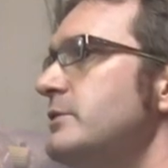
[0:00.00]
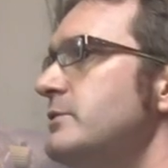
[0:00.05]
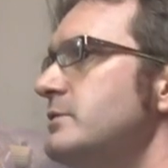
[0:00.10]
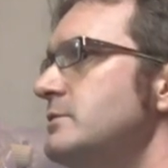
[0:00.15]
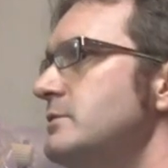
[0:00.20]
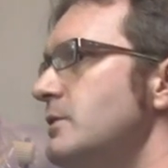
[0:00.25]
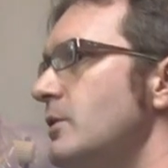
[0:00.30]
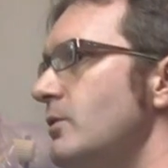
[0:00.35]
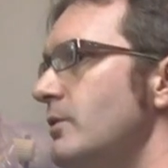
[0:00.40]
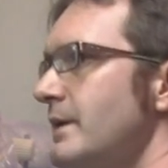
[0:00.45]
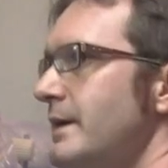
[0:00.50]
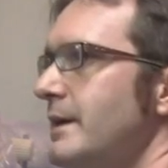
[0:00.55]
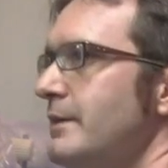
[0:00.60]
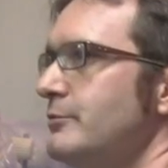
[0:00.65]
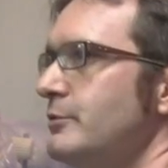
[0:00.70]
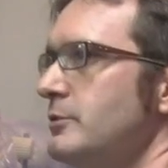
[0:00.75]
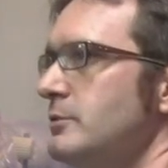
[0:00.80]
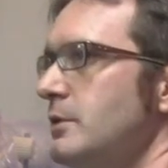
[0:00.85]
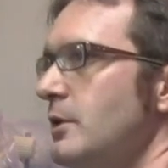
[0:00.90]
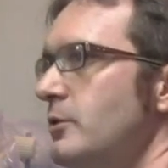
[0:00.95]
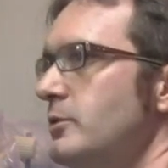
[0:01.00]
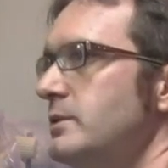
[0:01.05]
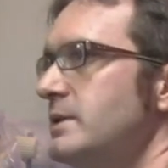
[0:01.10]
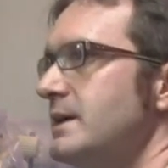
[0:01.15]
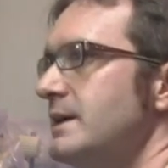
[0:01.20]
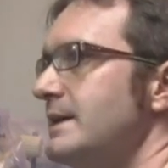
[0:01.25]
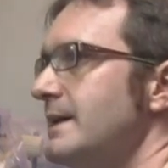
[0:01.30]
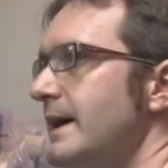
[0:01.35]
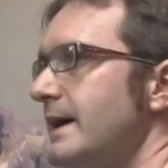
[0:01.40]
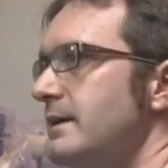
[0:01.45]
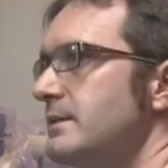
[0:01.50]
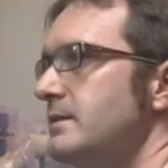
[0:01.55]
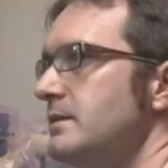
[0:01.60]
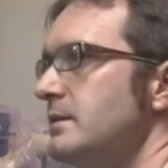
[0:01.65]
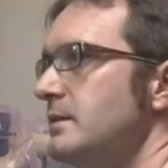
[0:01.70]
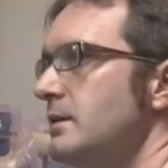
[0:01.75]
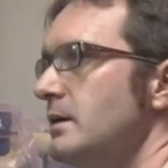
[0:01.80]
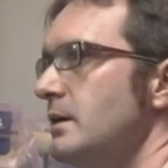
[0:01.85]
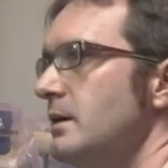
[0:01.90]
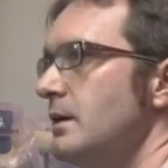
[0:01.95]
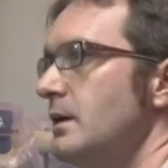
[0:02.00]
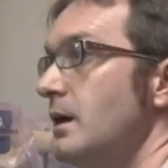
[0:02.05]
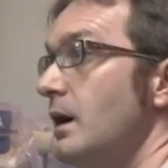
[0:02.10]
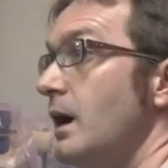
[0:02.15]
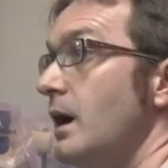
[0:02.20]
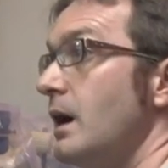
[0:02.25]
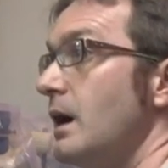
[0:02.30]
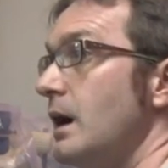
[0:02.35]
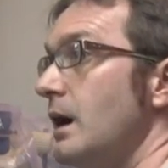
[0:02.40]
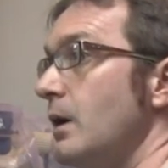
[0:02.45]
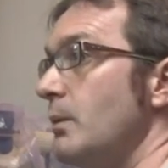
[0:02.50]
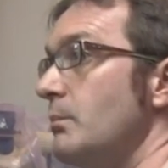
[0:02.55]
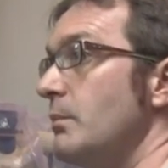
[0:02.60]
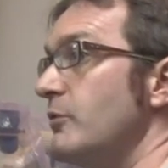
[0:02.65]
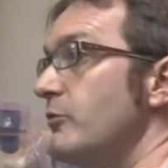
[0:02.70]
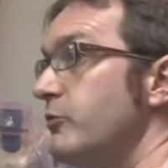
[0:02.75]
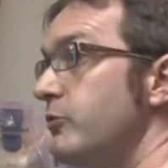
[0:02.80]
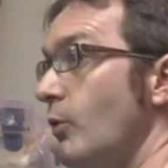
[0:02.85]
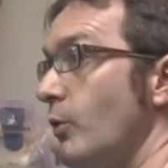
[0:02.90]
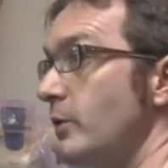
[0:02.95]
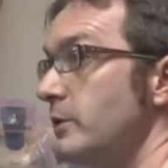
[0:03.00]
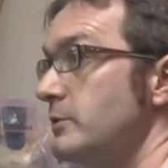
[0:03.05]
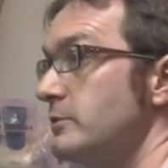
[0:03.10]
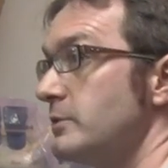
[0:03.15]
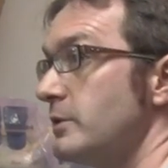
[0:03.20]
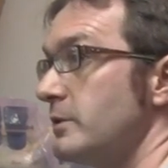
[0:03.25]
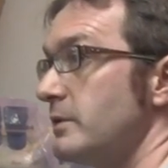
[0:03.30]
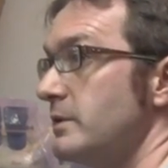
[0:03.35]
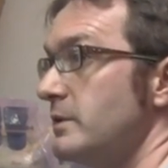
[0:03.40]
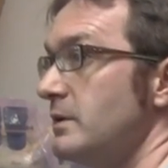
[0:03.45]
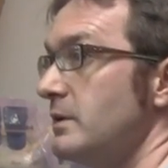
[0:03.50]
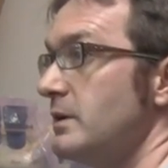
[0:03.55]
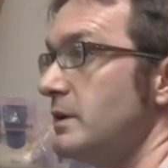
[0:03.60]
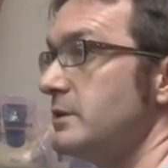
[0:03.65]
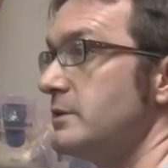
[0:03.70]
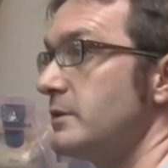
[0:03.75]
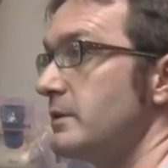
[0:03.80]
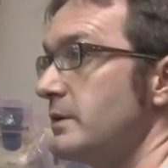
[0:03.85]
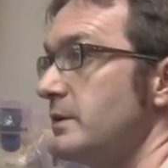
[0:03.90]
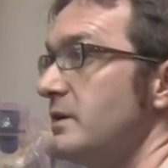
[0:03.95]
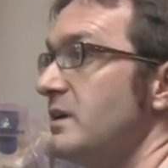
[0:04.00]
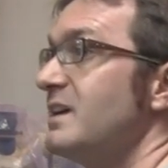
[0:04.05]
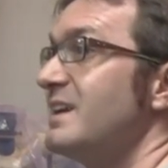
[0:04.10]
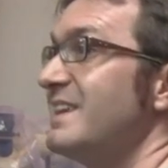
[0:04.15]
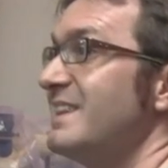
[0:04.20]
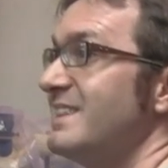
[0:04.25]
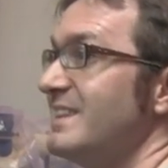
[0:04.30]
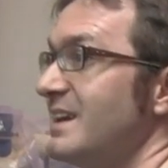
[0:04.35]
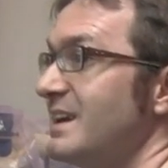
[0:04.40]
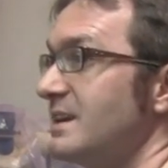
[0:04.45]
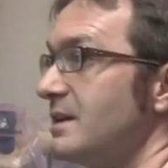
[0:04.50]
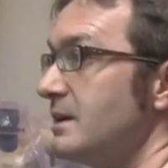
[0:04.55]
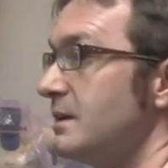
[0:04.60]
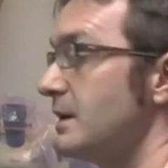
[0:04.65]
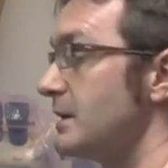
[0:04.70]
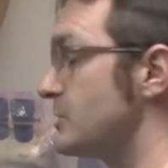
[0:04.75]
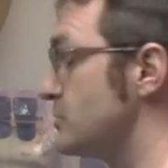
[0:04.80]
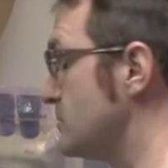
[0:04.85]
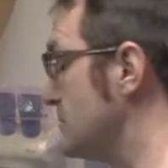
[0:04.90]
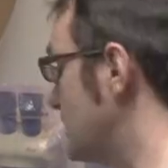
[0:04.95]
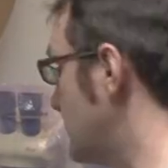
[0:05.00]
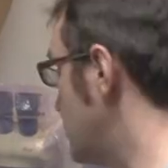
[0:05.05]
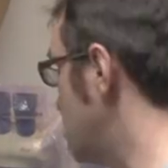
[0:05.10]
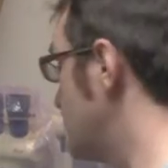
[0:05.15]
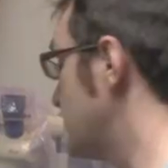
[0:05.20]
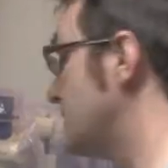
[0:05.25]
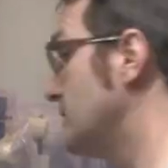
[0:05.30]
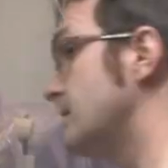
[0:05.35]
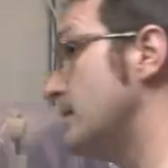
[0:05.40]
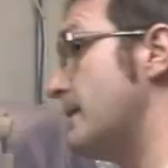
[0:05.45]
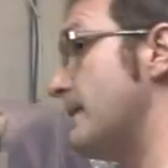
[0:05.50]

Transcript: So don't have your load connected uh, before you turn it on. Turn it on and then connect your load.